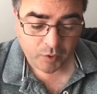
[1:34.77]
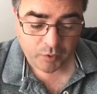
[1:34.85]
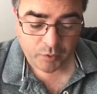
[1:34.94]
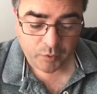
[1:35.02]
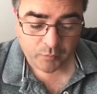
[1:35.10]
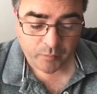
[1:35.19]

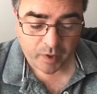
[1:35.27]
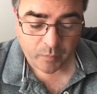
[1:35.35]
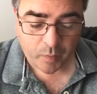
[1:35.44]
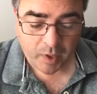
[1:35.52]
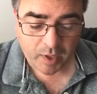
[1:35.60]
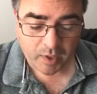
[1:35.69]
You know very
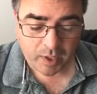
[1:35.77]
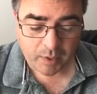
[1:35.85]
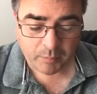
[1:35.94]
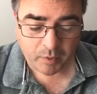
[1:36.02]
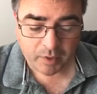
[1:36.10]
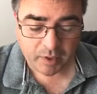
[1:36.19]
well I
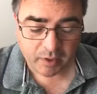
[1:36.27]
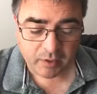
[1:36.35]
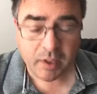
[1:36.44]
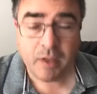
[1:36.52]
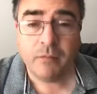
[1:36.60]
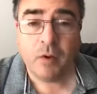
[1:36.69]
am not
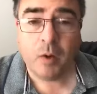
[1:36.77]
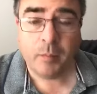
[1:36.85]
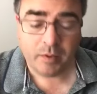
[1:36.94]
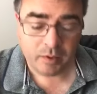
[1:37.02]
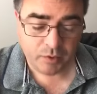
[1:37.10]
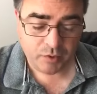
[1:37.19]
guilty of
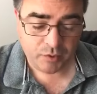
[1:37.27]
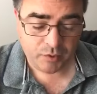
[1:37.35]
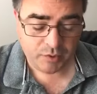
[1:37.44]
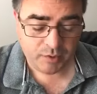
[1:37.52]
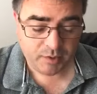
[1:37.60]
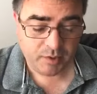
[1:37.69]
harming the
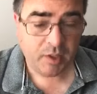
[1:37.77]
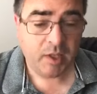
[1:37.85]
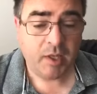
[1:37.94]
Jews.